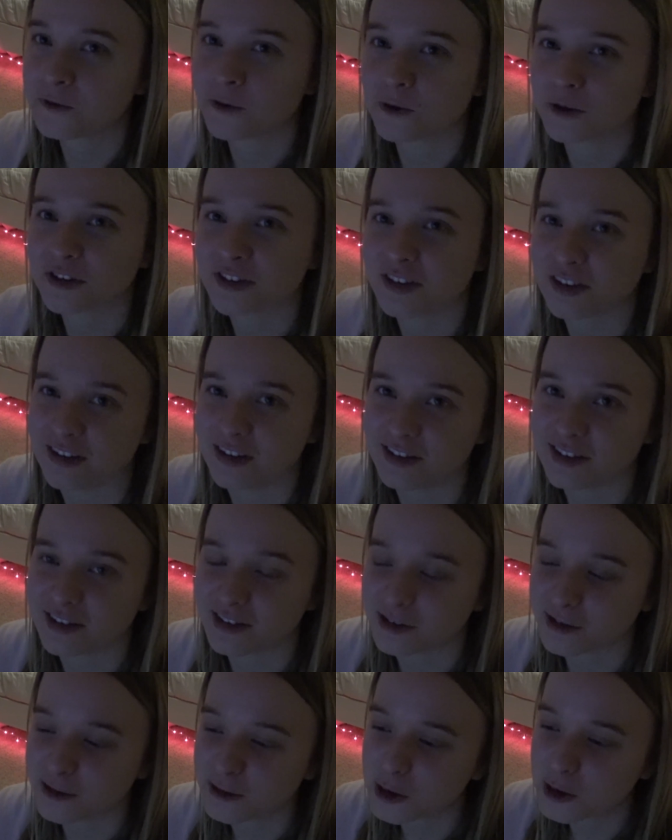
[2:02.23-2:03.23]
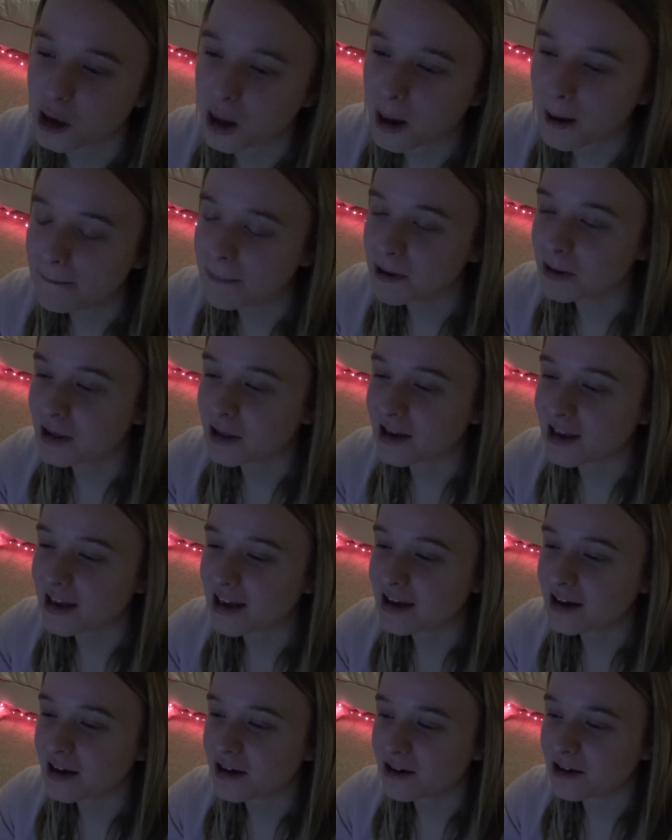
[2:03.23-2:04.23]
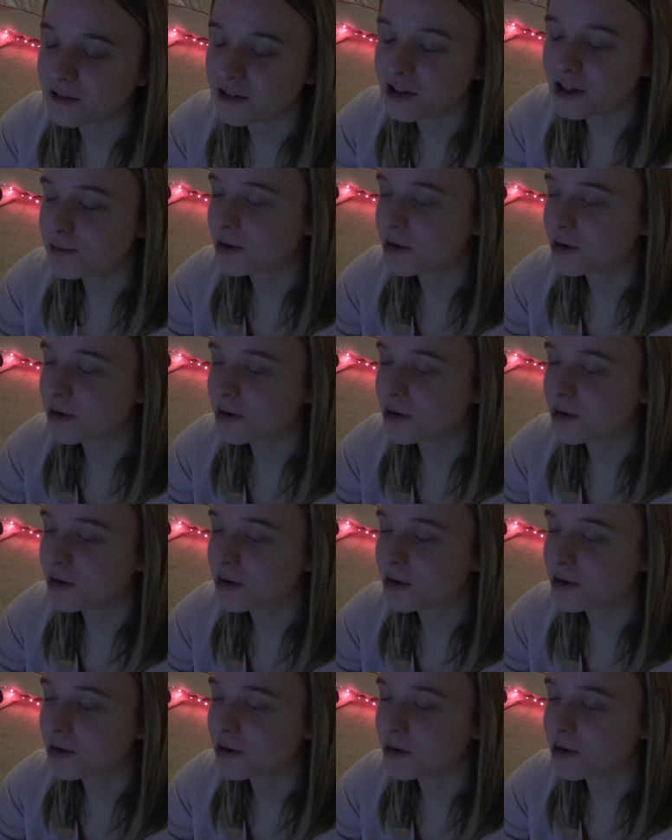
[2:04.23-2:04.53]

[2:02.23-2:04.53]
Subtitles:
first season. But like I feel